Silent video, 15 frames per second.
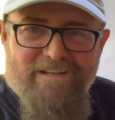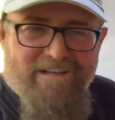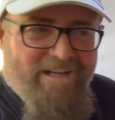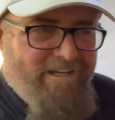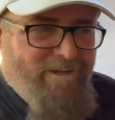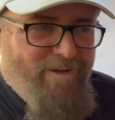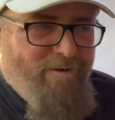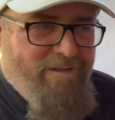
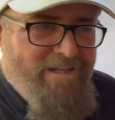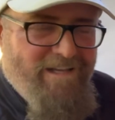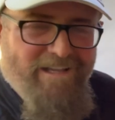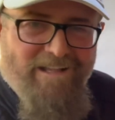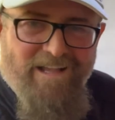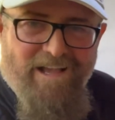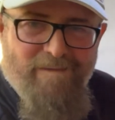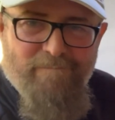I go,
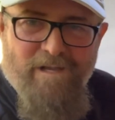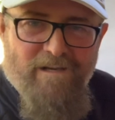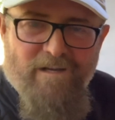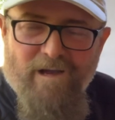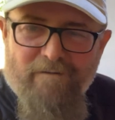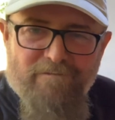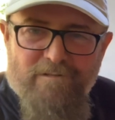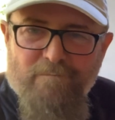I'm
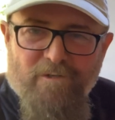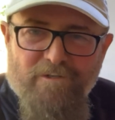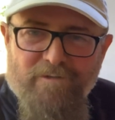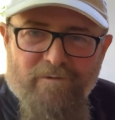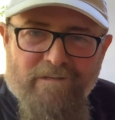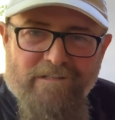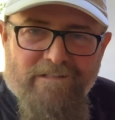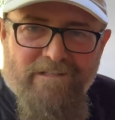uncomfortable
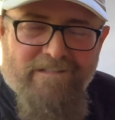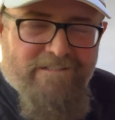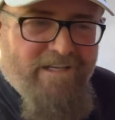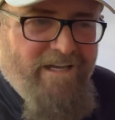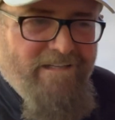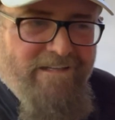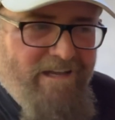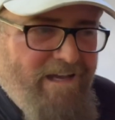doing this.
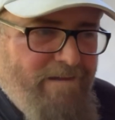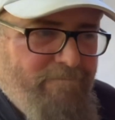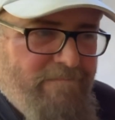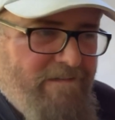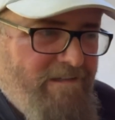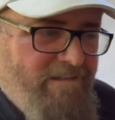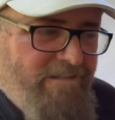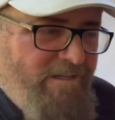I'm
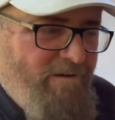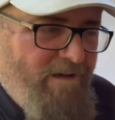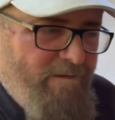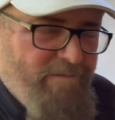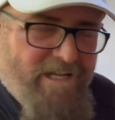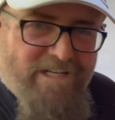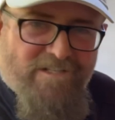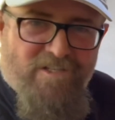
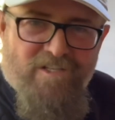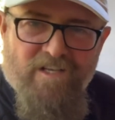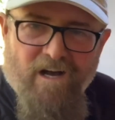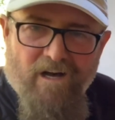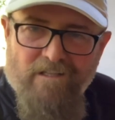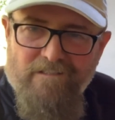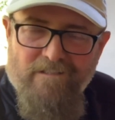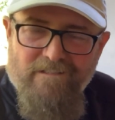not a
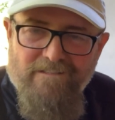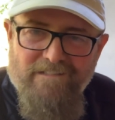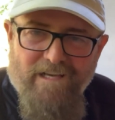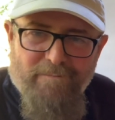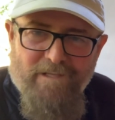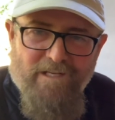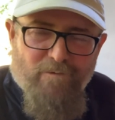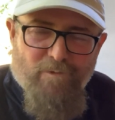scholar. I'm
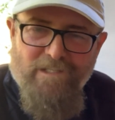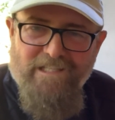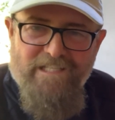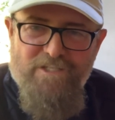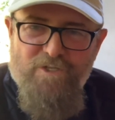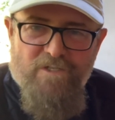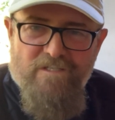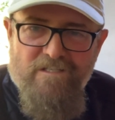not a
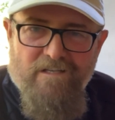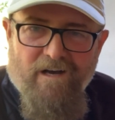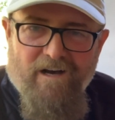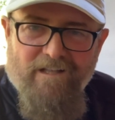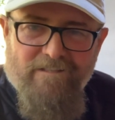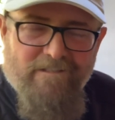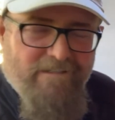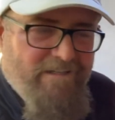religious
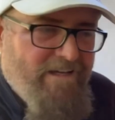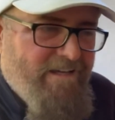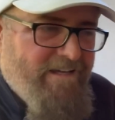scholar.